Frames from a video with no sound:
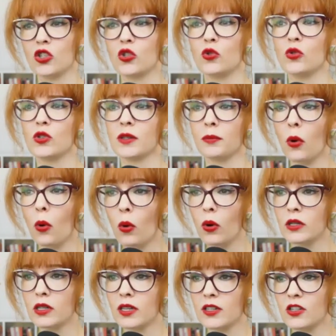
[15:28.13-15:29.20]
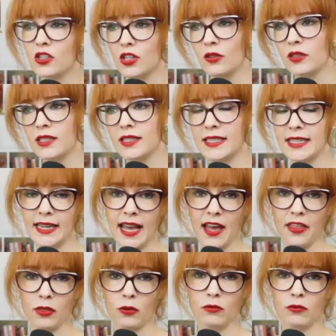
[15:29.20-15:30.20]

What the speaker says: to support shielded Zcash